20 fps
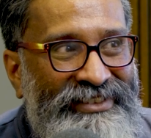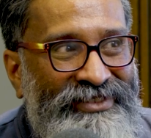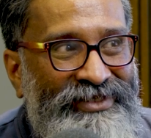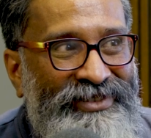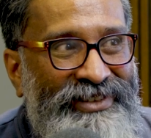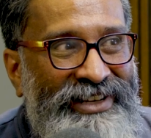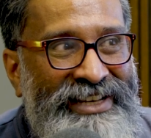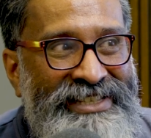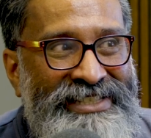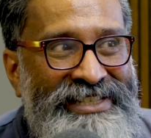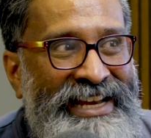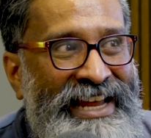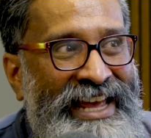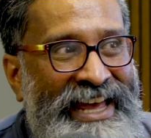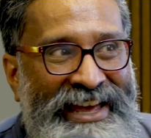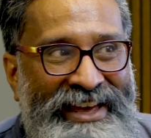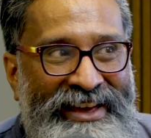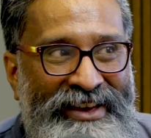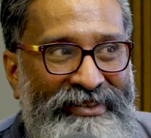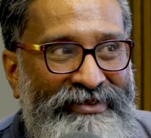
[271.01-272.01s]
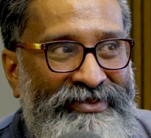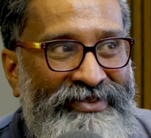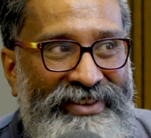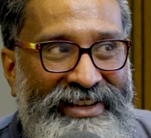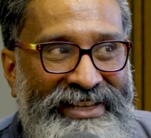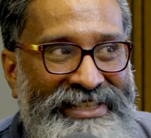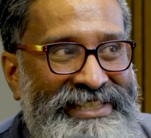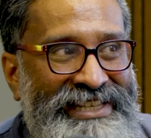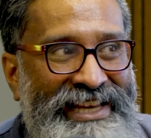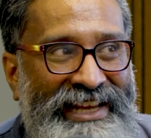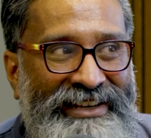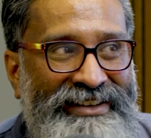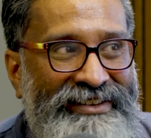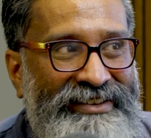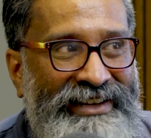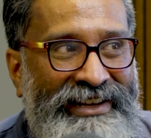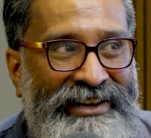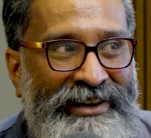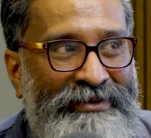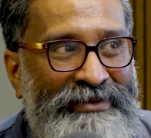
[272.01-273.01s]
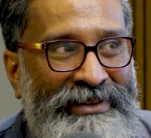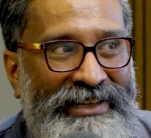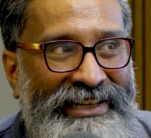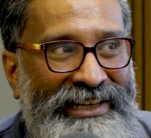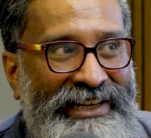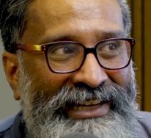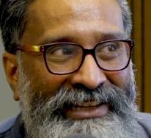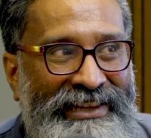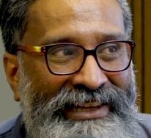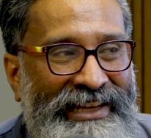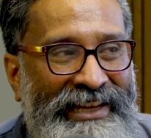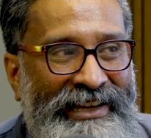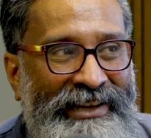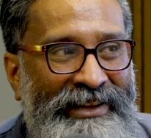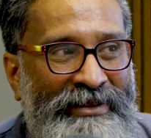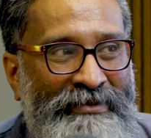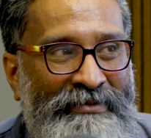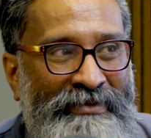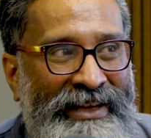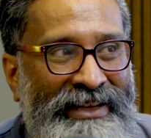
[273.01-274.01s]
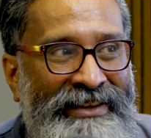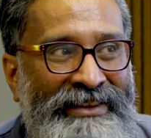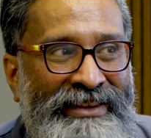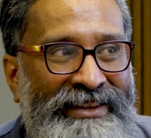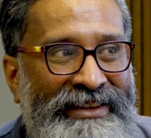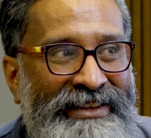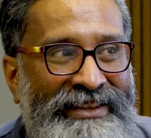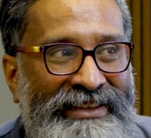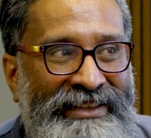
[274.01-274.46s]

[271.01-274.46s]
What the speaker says: who doesn't have a salary coming in at the end of the month,